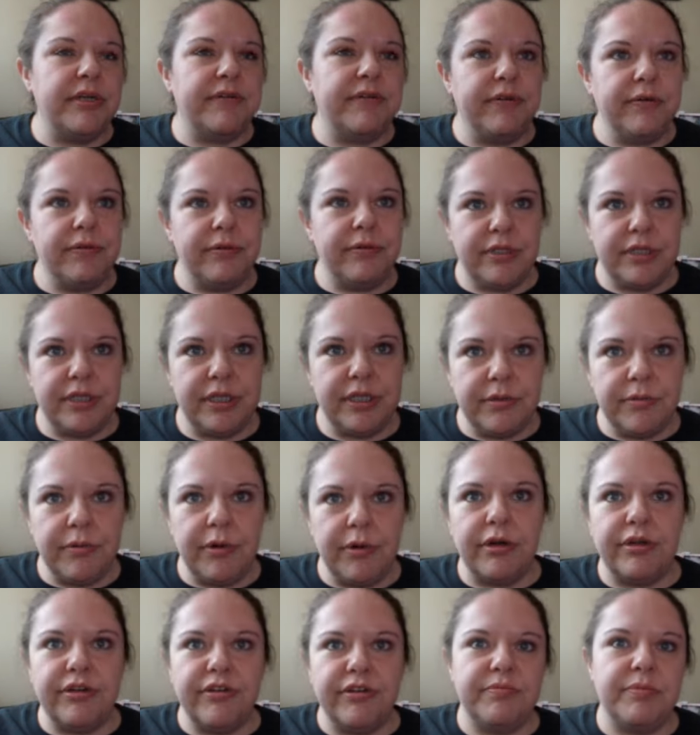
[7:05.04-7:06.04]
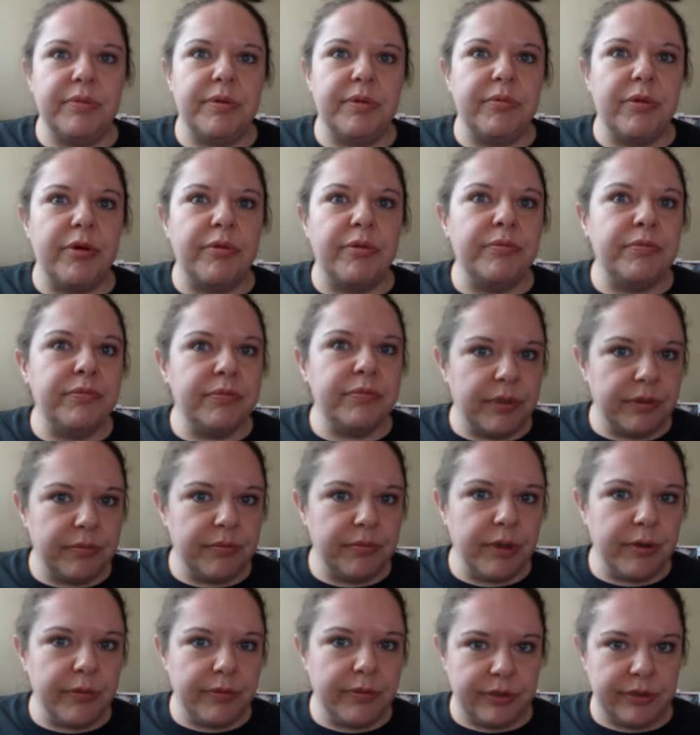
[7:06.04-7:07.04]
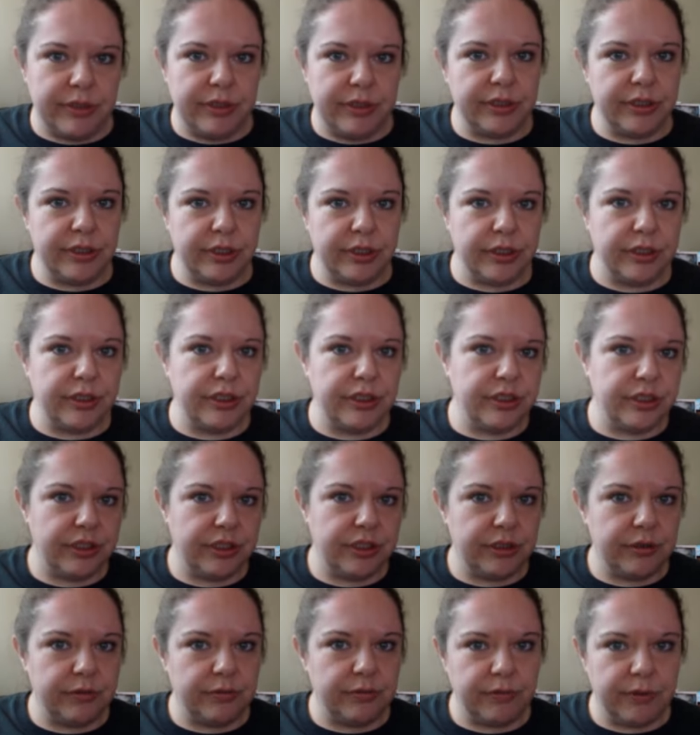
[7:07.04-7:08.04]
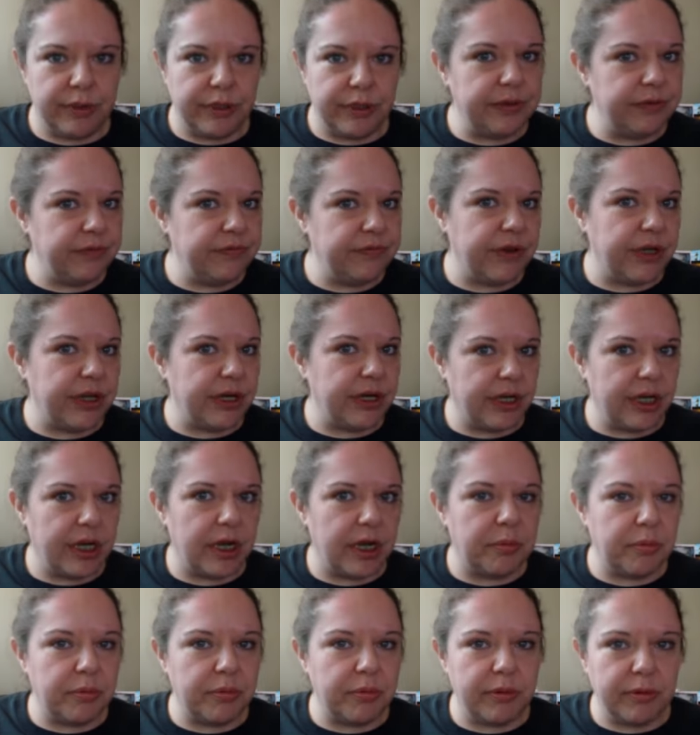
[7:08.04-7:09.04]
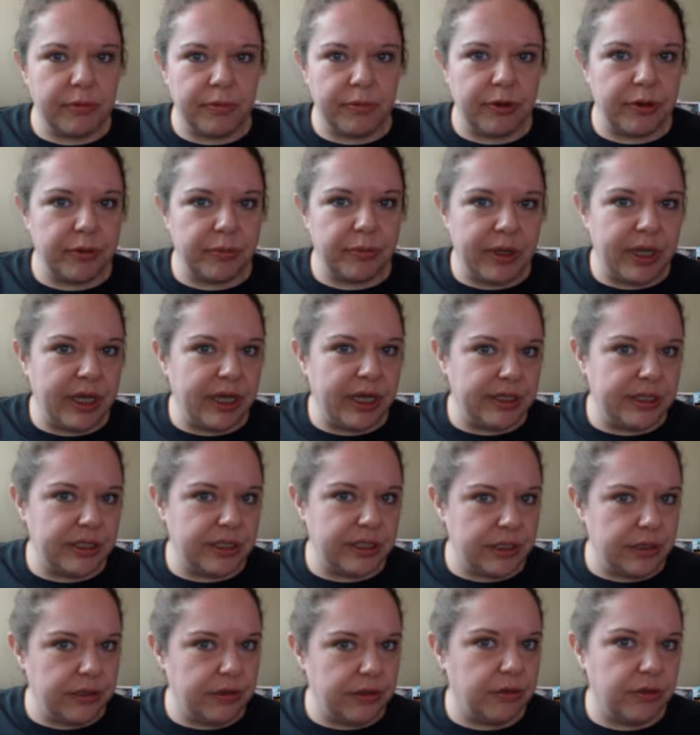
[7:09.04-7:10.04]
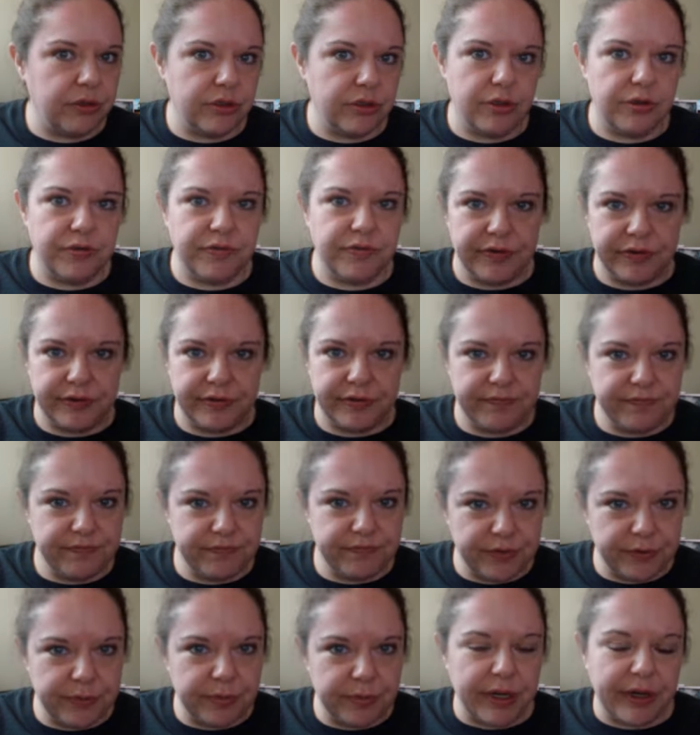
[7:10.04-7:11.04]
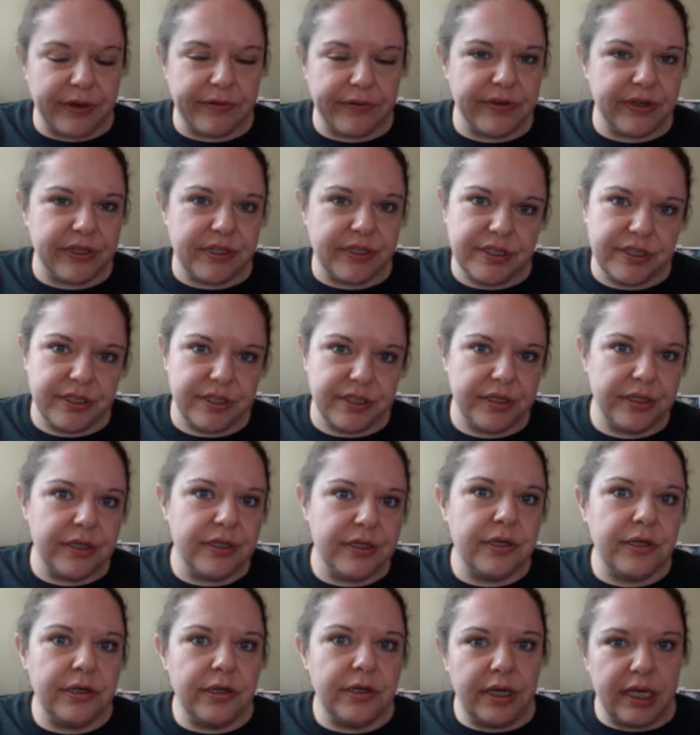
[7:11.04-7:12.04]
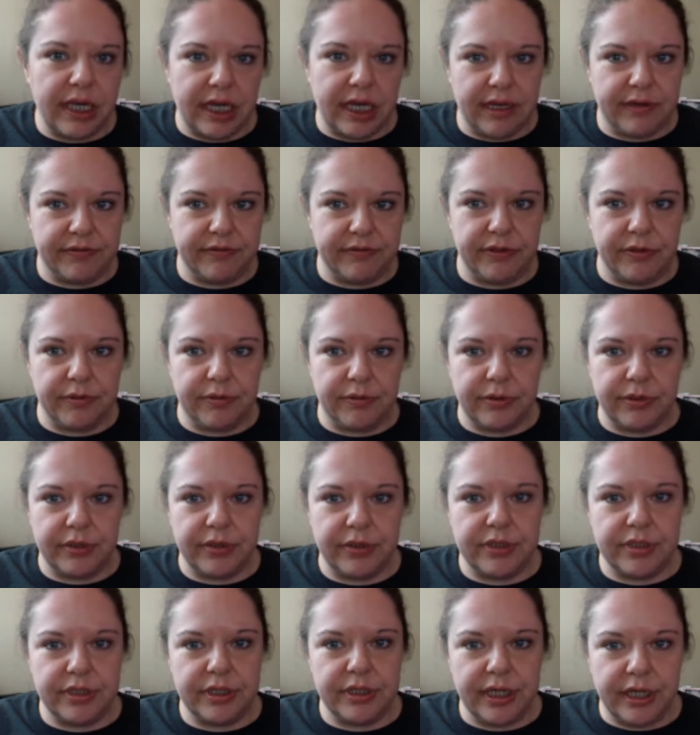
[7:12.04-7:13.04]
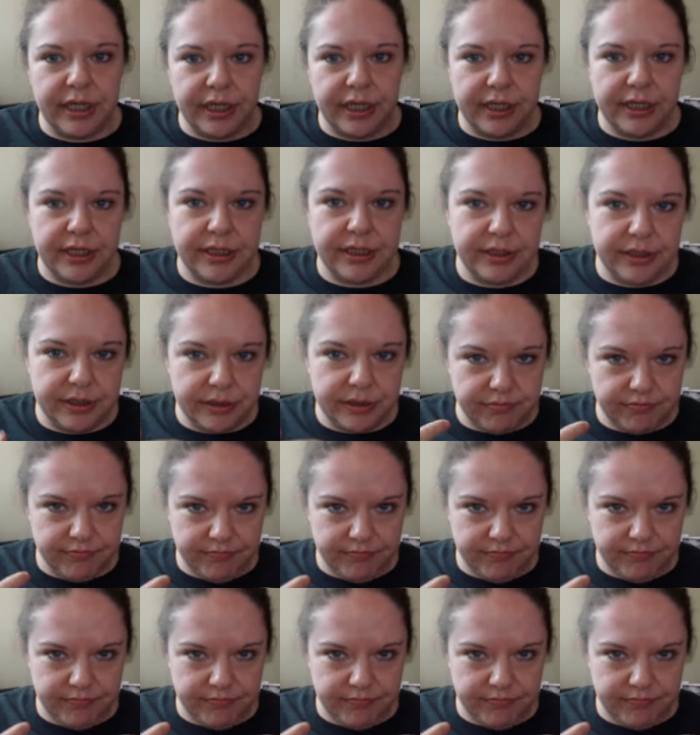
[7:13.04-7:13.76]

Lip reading: every once in a while, if my mom and me went to church, we'd invite one of my aunts and uncles over for breakfast afterwards, and